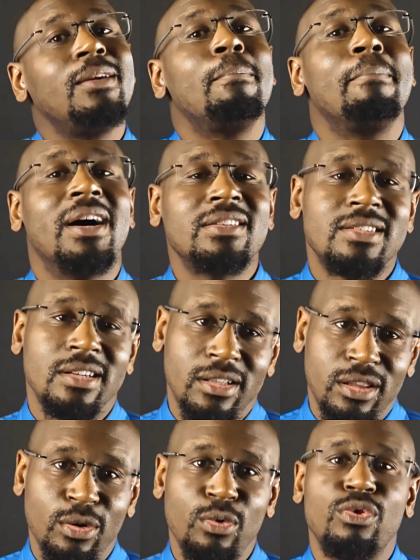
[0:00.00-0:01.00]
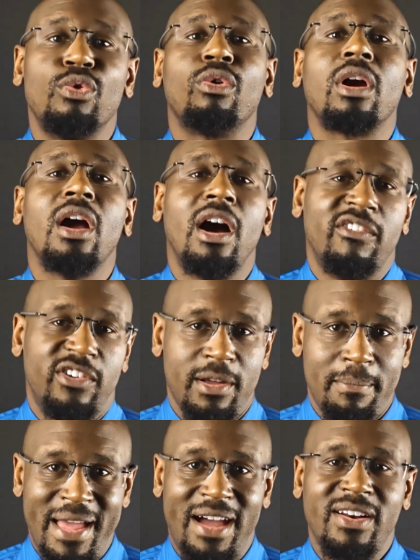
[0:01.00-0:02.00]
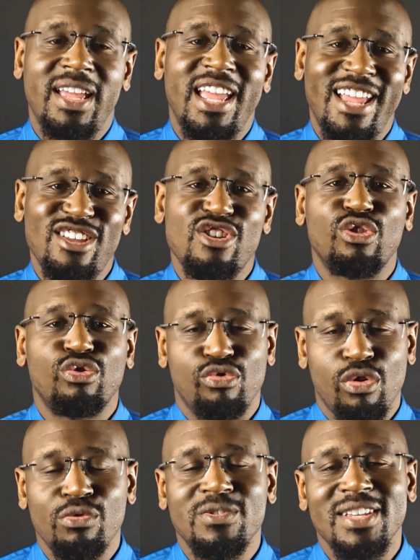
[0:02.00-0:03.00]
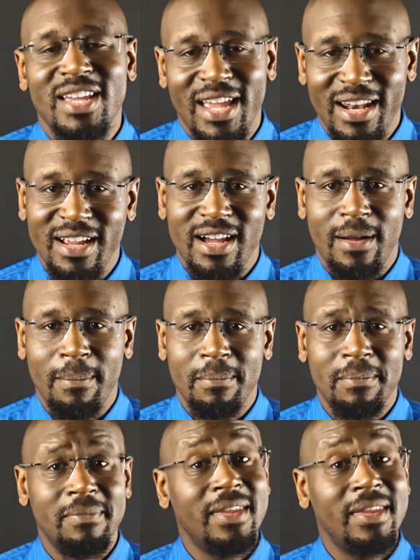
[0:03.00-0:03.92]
you must include the recovered amount in your gross income.